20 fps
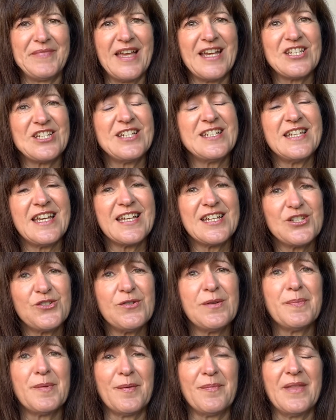actually take a
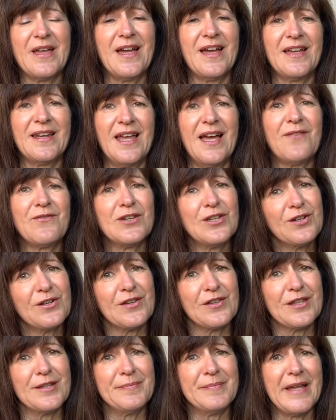trip up there and have a look
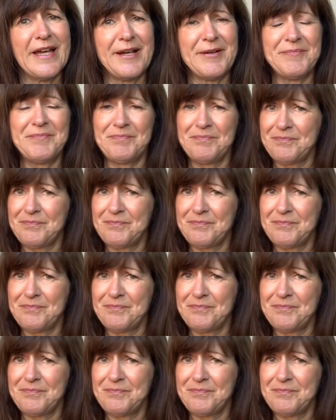at them now.